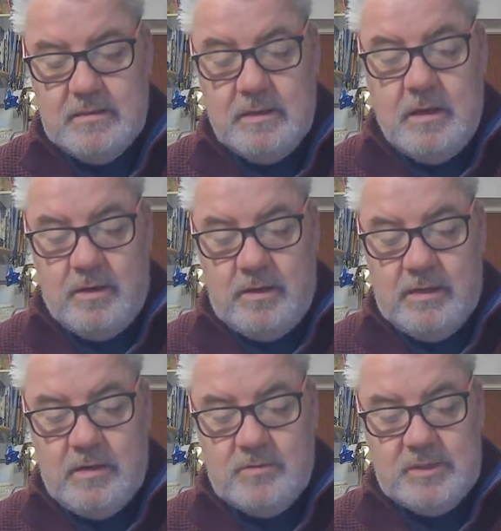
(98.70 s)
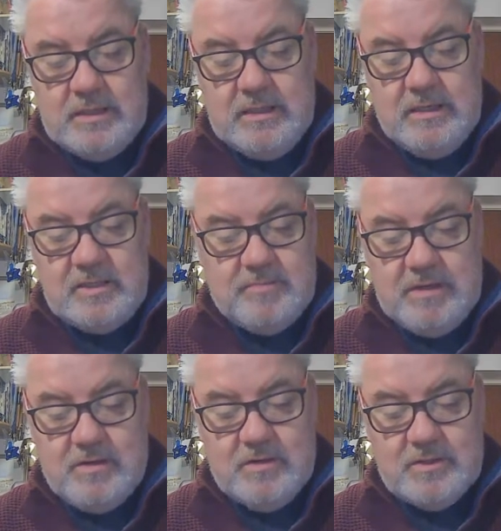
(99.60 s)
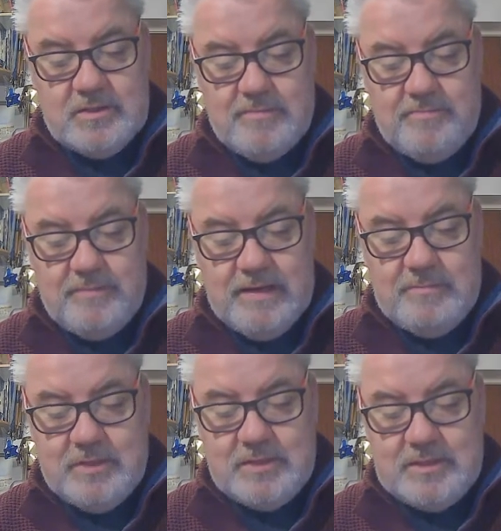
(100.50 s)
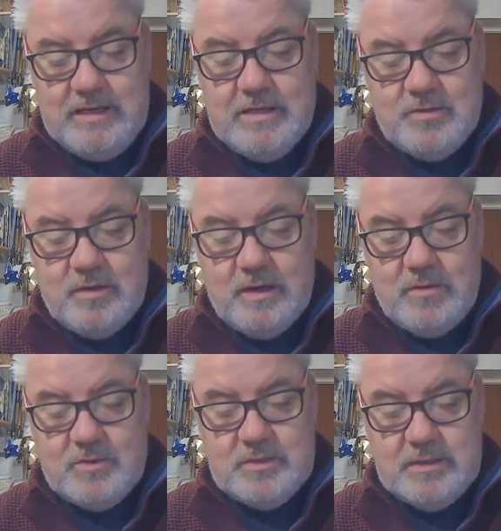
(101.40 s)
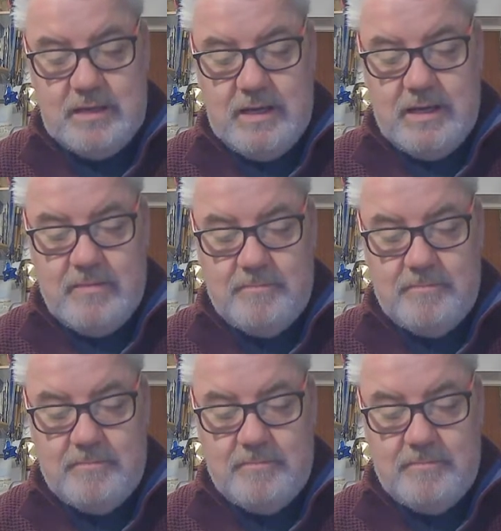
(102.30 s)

Hurry down, Zacchaeus, because I must stay in your house today.